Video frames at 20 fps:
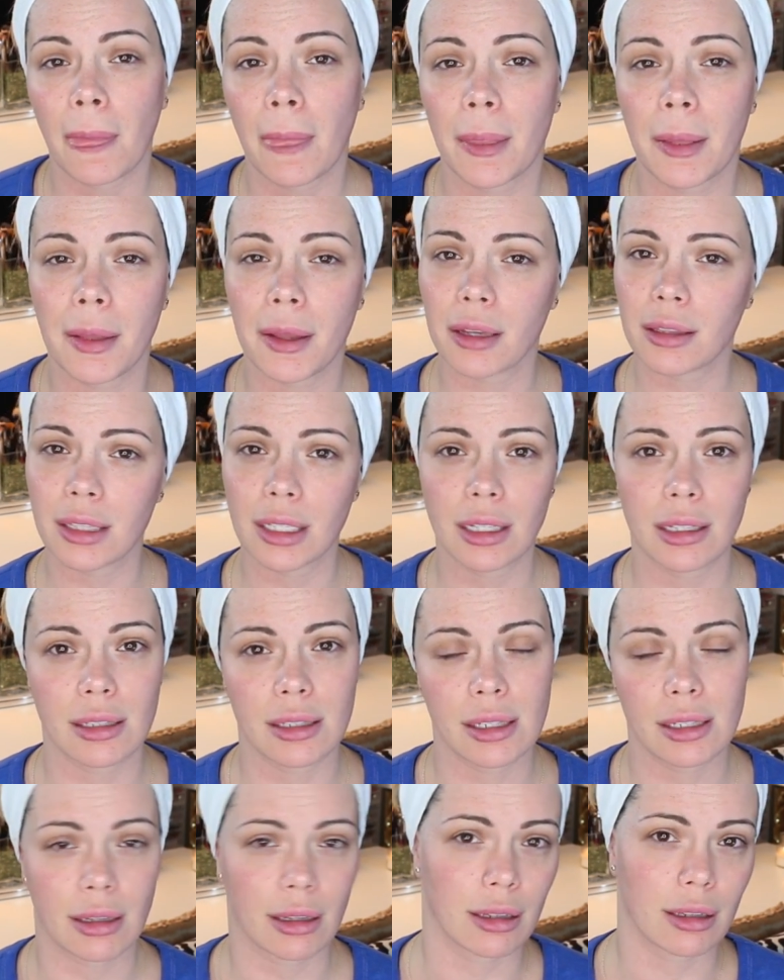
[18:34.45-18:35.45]
nothing in
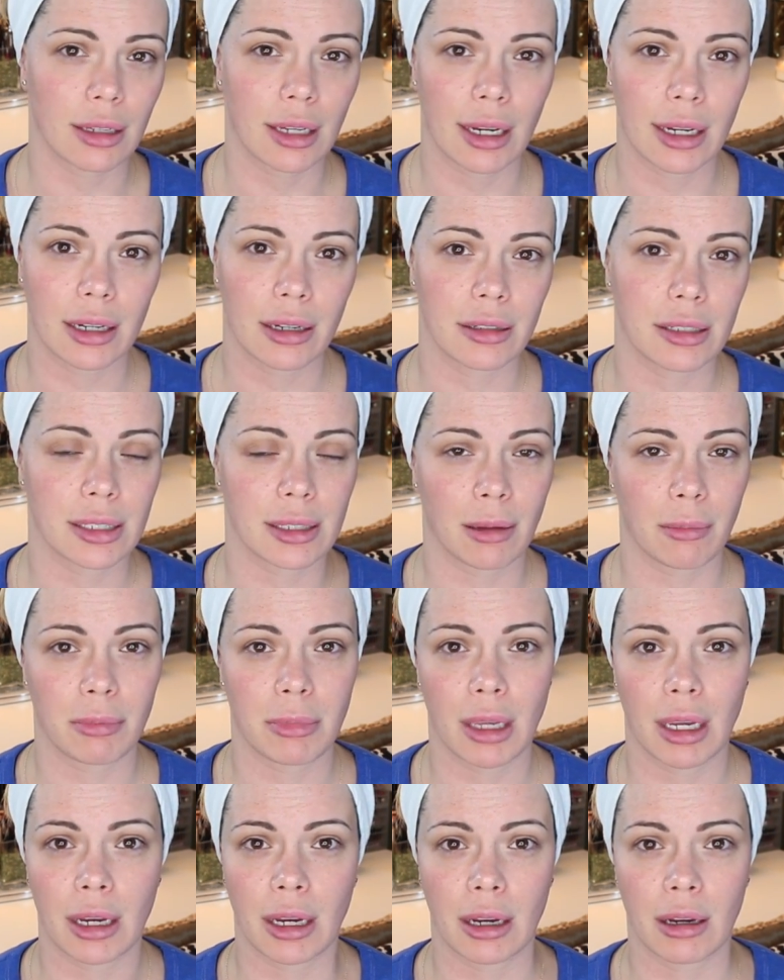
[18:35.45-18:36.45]
skincare is
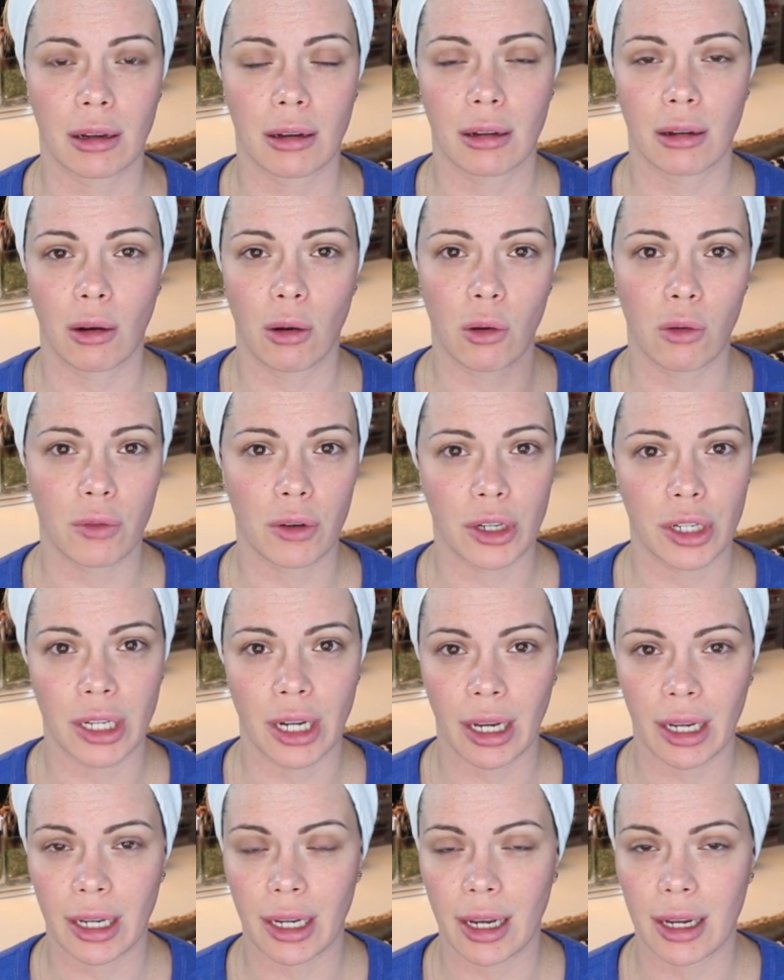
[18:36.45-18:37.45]
something
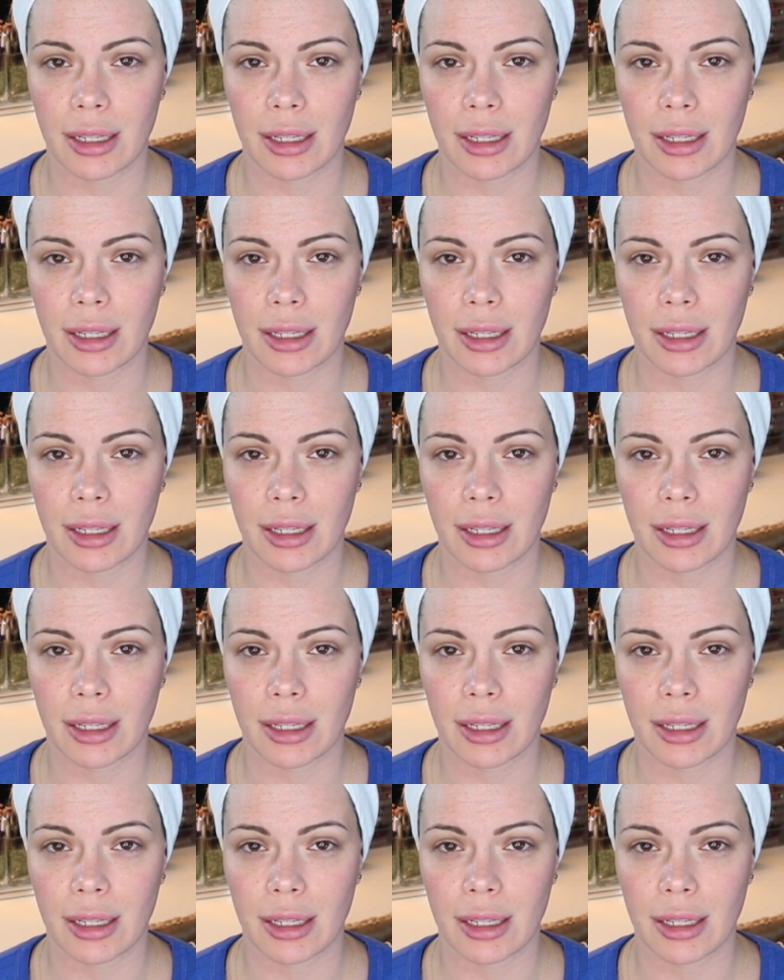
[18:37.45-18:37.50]
overnight.